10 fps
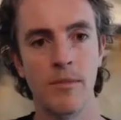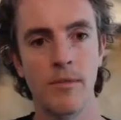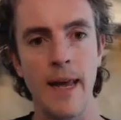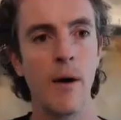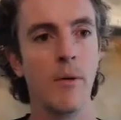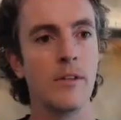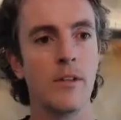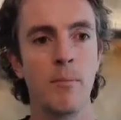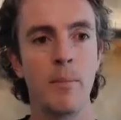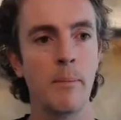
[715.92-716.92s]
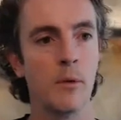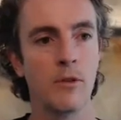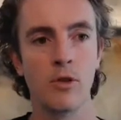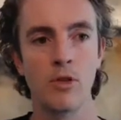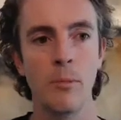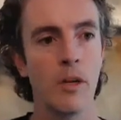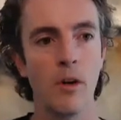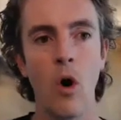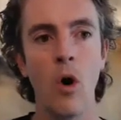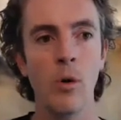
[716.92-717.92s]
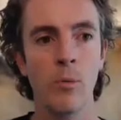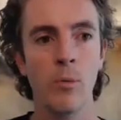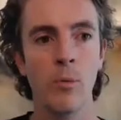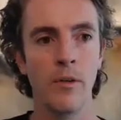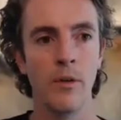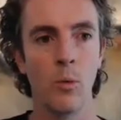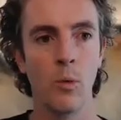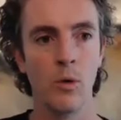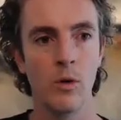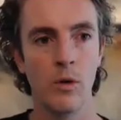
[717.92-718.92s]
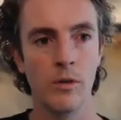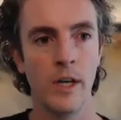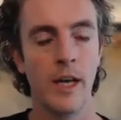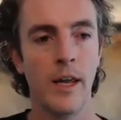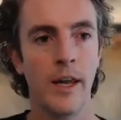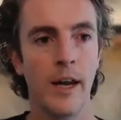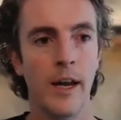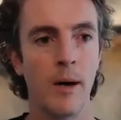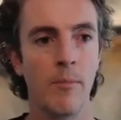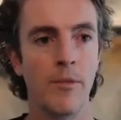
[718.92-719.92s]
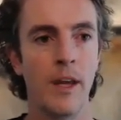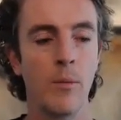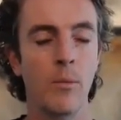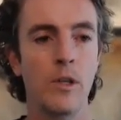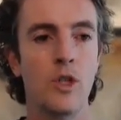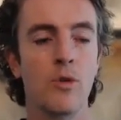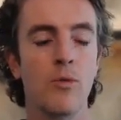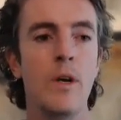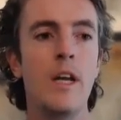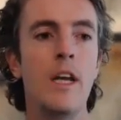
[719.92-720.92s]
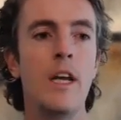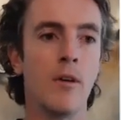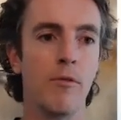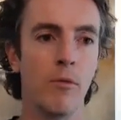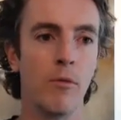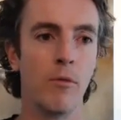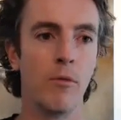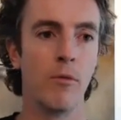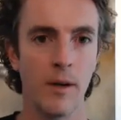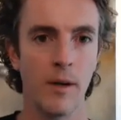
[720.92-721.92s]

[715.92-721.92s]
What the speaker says: talented people distributed all around the world, that would dream of working